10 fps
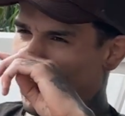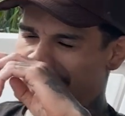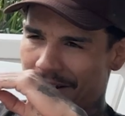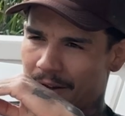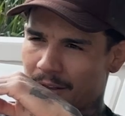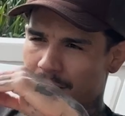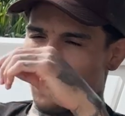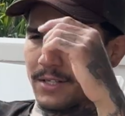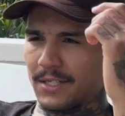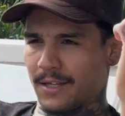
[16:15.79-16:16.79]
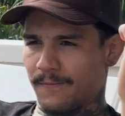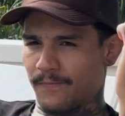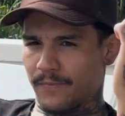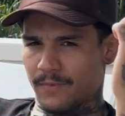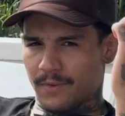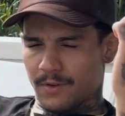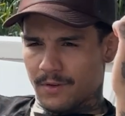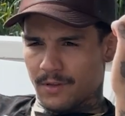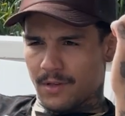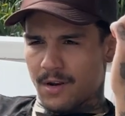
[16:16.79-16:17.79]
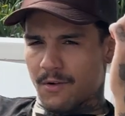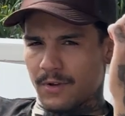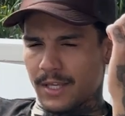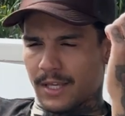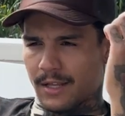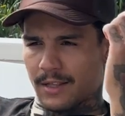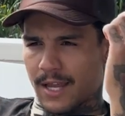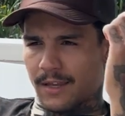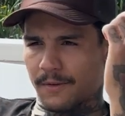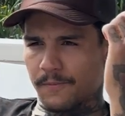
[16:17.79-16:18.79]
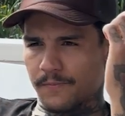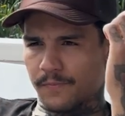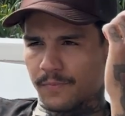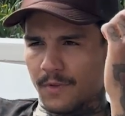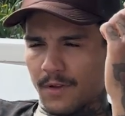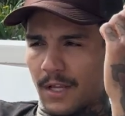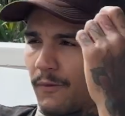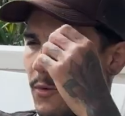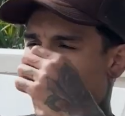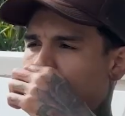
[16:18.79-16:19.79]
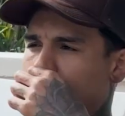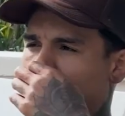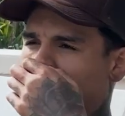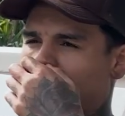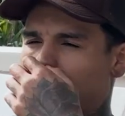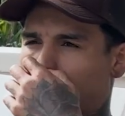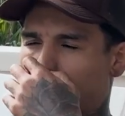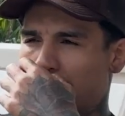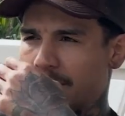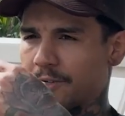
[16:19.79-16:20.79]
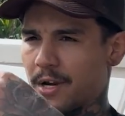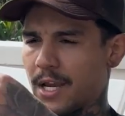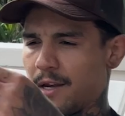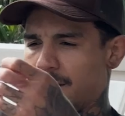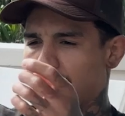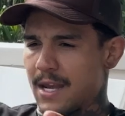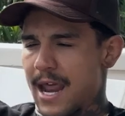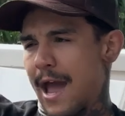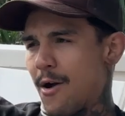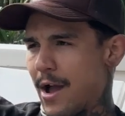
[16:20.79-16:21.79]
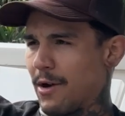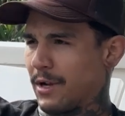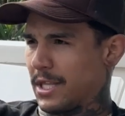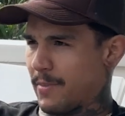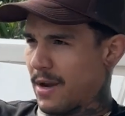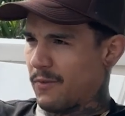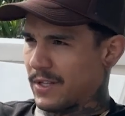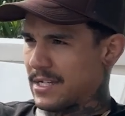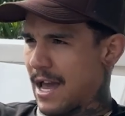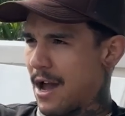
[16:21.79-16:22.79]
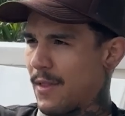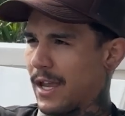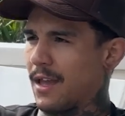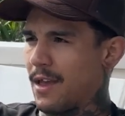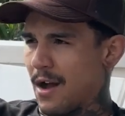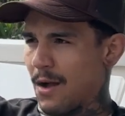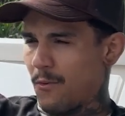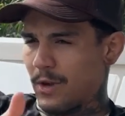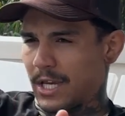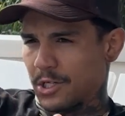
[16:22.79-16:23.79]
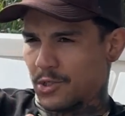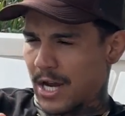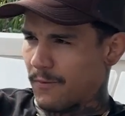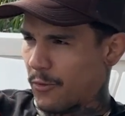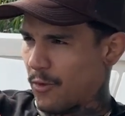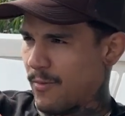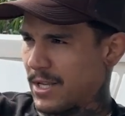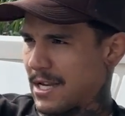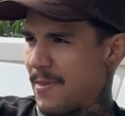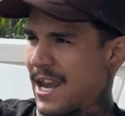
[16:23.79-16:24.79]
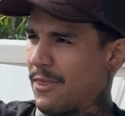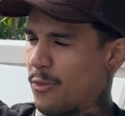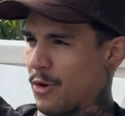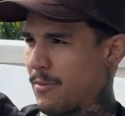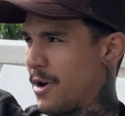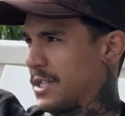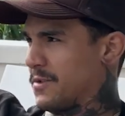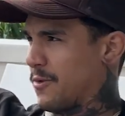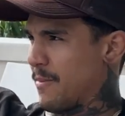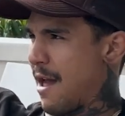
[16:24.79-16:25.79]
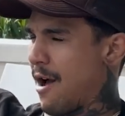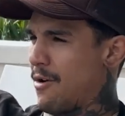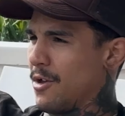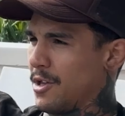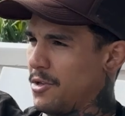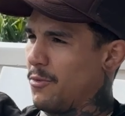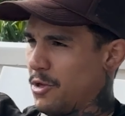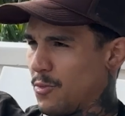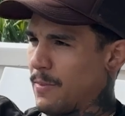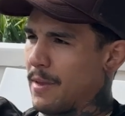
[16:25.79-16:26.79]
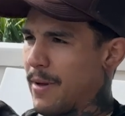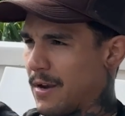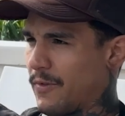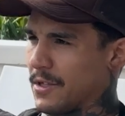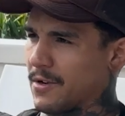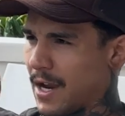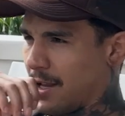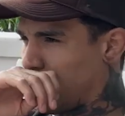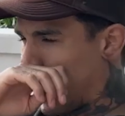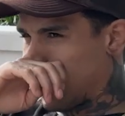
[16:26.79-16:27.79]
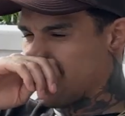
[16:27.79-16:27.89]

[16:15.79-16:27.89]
And you know, you don't really get like if you and I train now, I don't get the benefits now. Like we can train for 3 months, and then in 3 months from now, you reap the benefits, right? Sure.